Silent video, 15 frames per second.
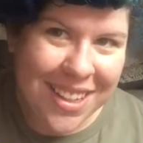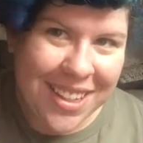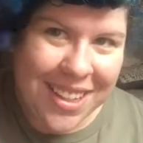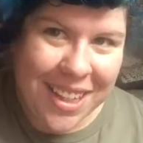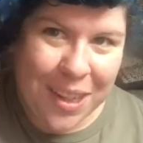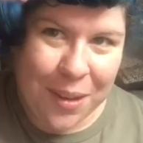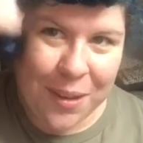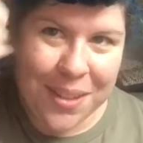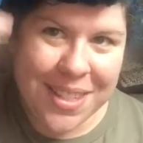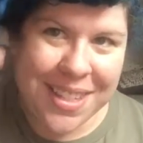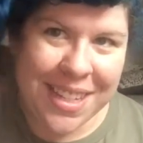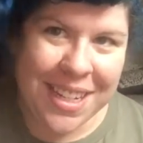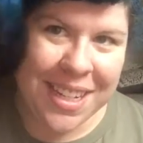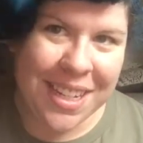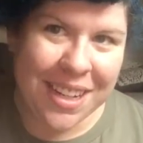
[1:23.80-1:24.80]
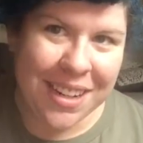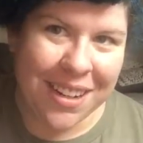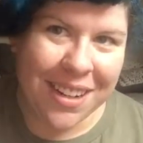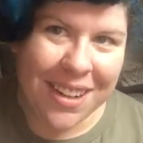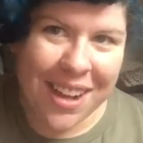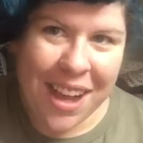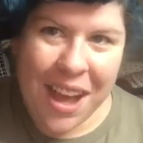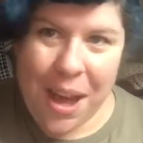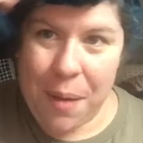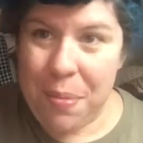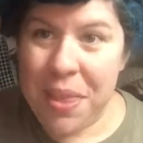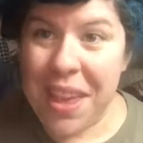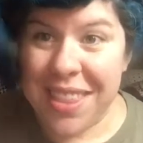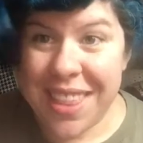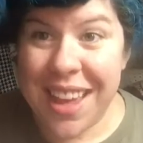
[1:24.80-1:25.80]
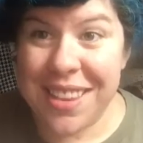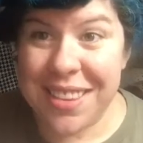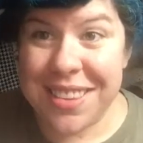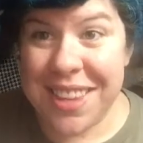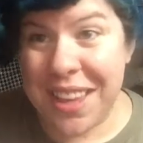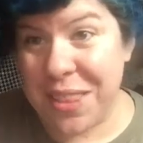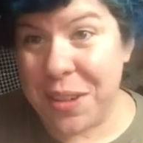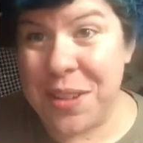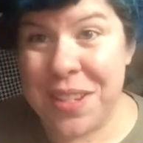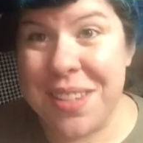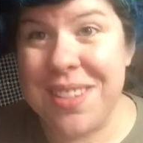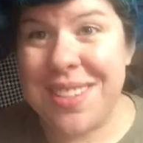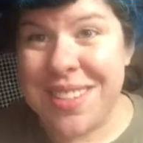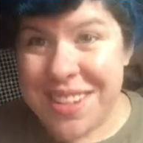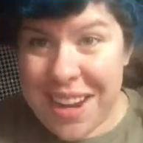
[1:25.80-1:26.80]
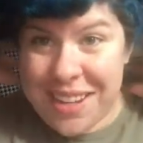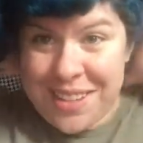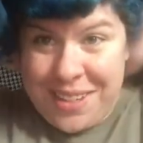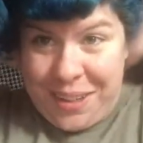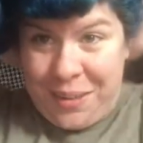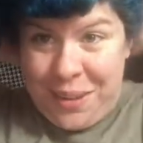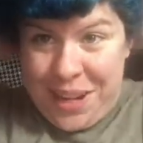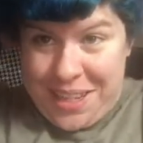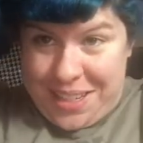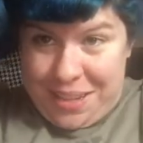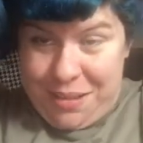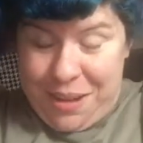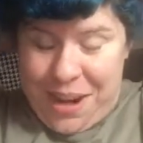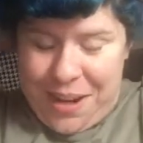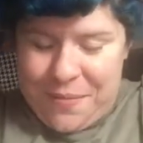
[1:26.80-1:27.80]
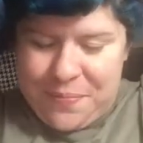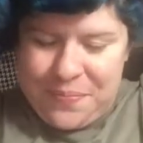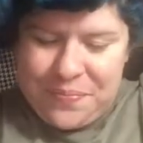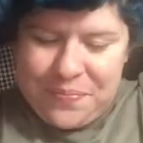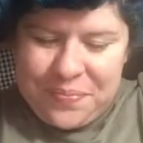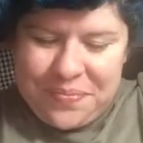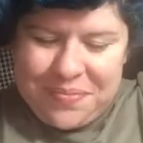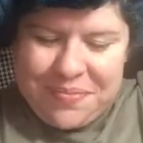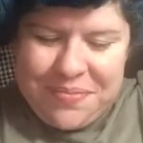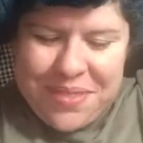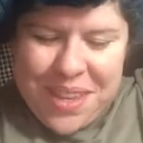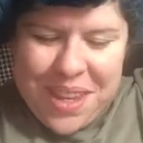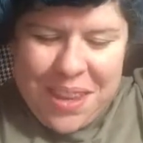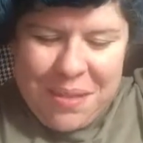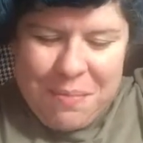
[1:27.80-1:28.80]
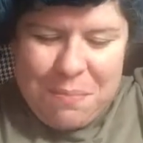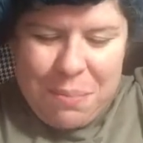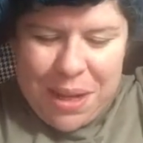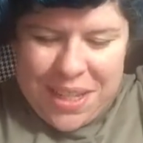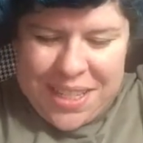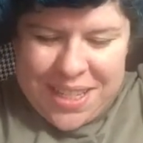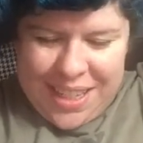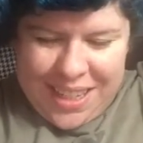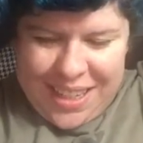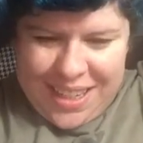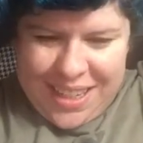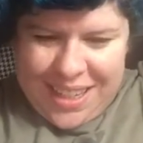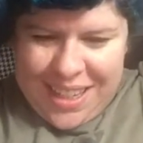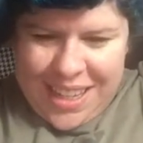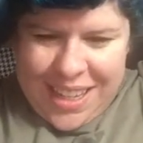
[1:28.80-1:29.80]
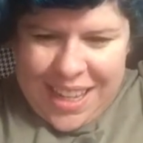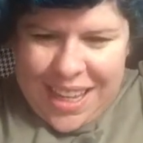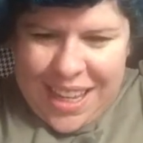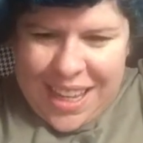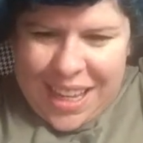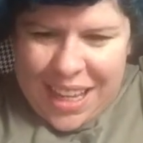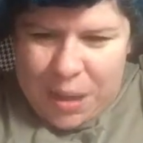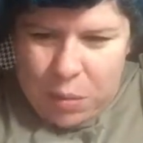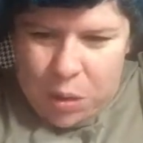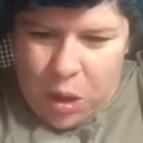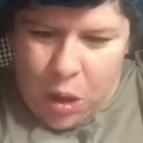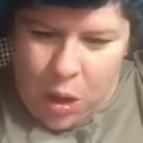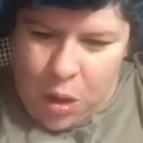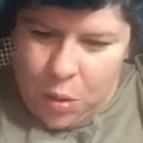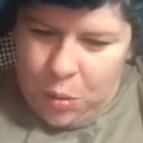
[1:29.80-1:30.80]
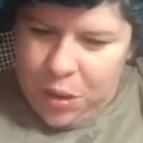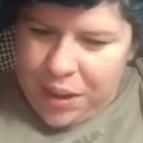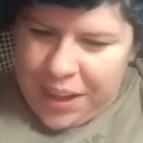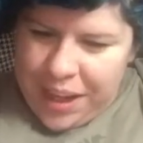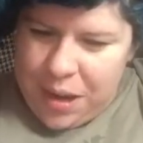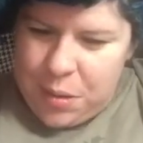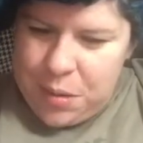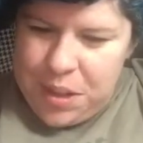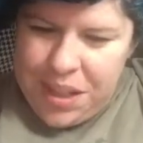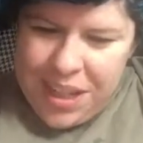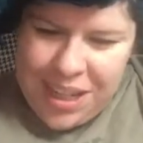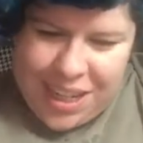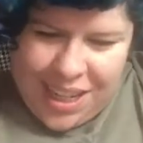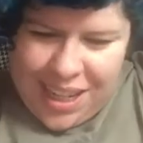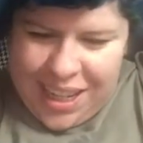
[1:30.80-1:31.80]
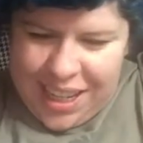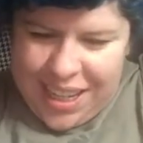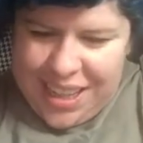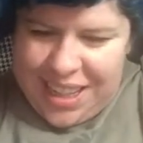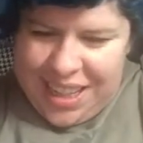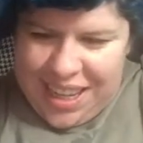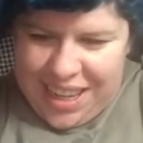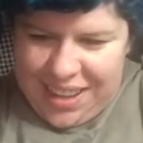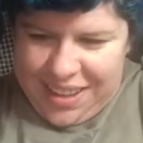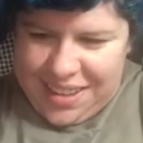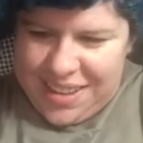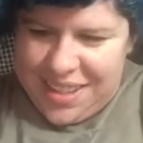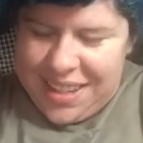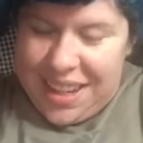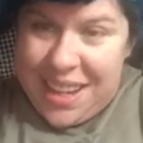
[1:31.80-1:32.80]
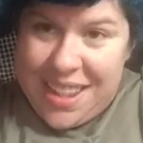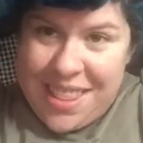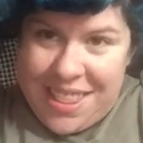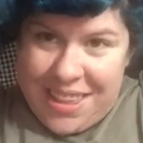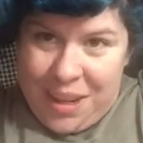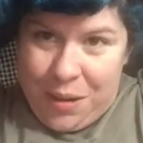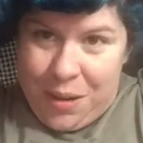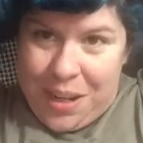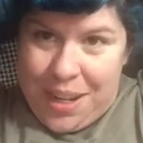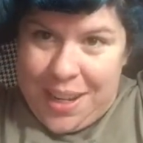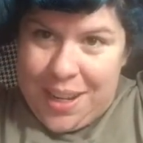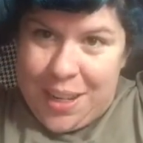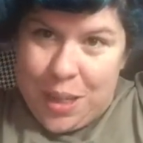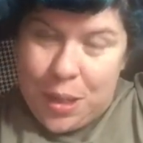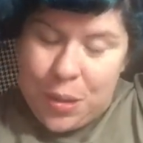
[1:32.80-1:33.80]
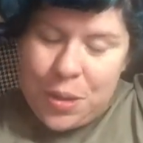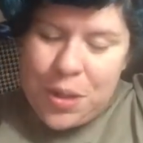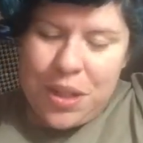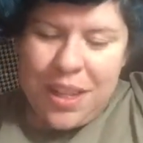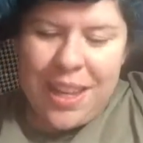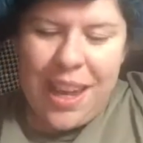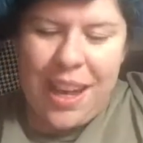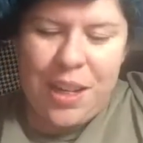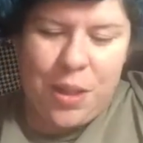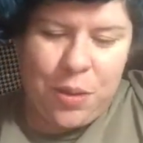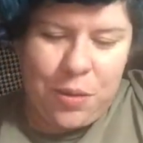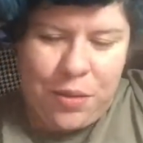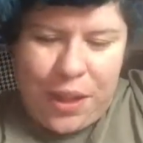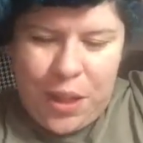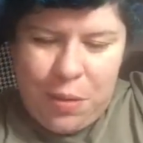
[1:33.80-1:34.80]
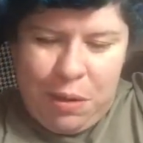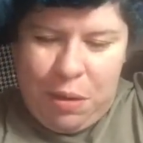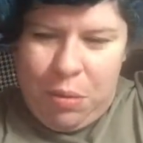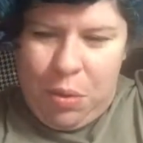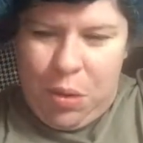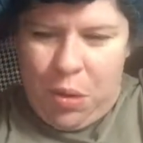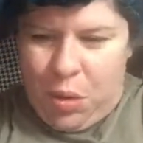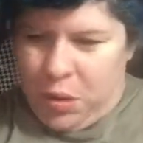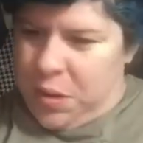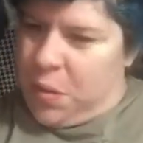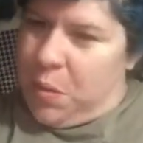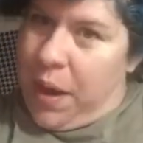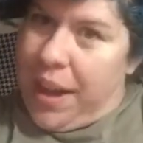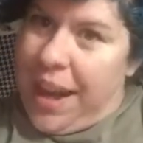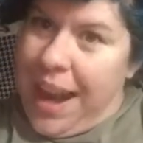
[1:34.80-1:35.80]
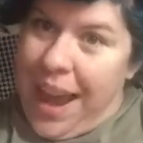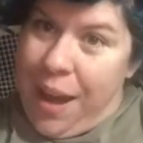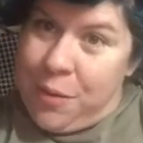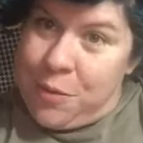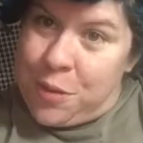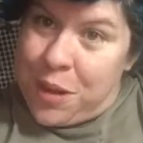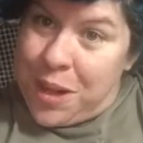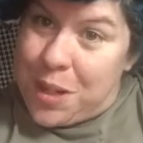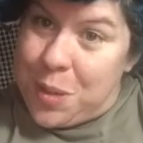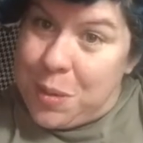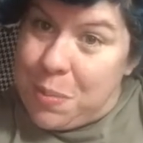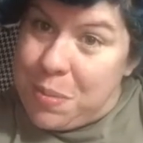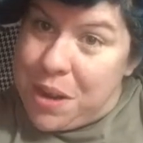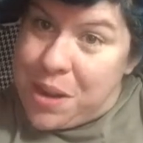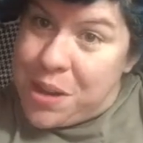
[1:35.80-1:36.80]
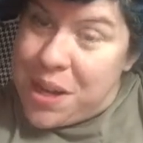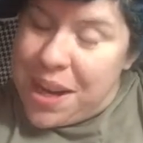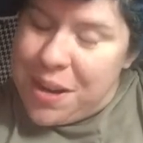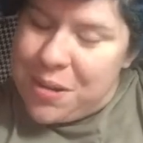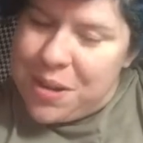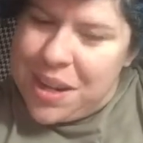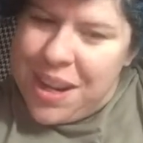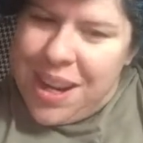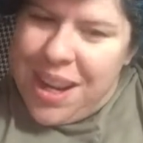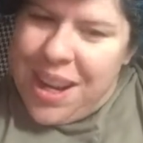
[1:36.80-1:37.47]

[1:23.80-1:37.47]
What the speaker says: like you can see here. That looks nuts and crazy, right? But it will all work out in the end, in theory. Usually I do victory rolls right after I do a brush out.